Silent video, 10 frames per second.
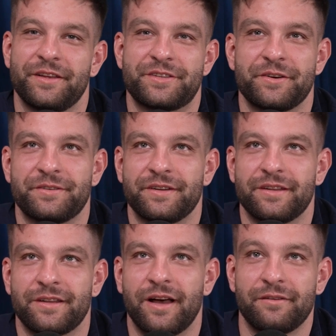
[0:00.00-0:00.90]
Dude,
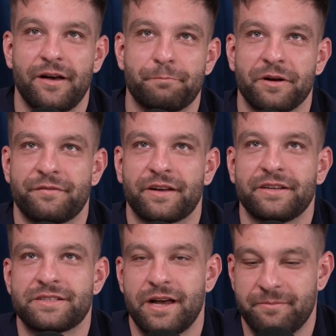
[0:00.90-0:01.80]
a perfectly
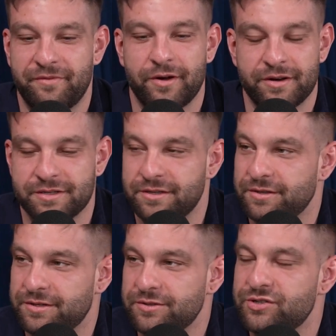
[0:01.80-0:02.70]
timed fart is
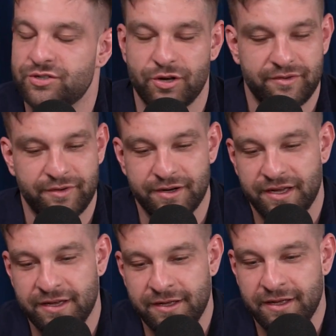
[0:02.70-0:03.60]
also so
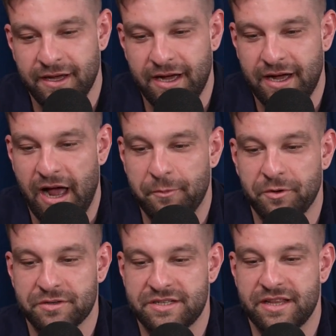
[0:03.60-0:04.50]
funny. I
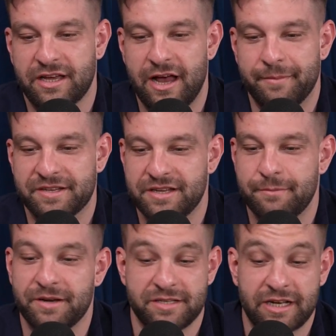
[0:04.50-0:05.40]
won't say the comic's name,
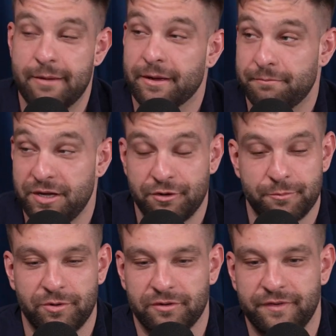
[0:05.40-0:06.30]
but it's a comic me and you are
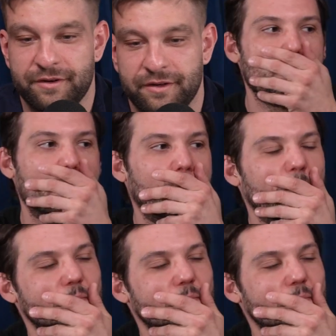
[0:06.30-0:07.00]
both very good friends with.